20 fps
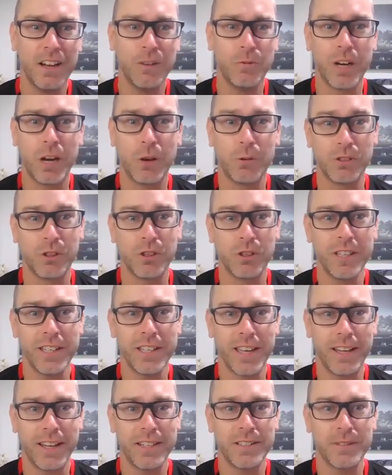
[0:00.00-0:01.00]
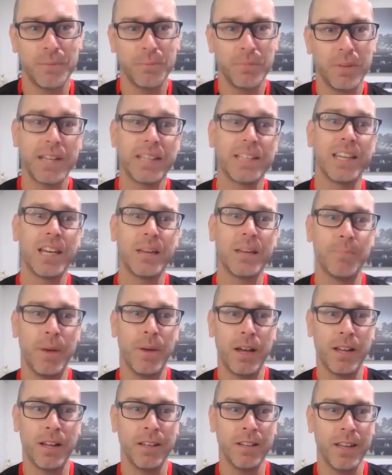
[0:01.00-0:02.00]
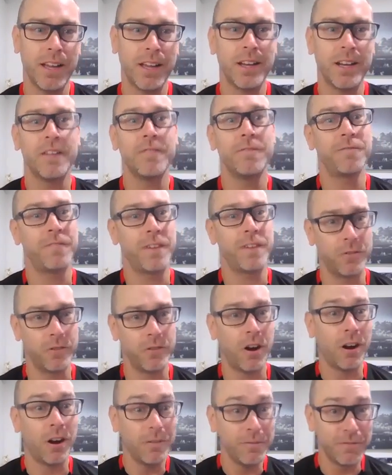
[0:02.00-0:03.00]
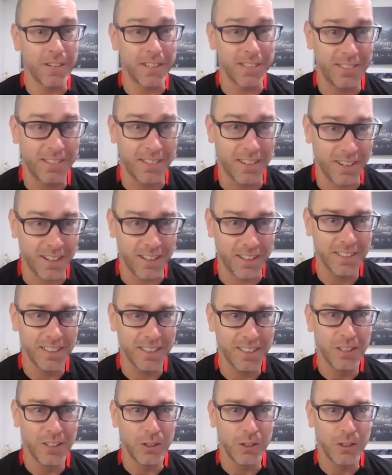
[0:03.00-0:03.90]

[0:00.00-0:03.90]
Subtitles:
when I was looking at it, but I came by and I found our friend Sarah,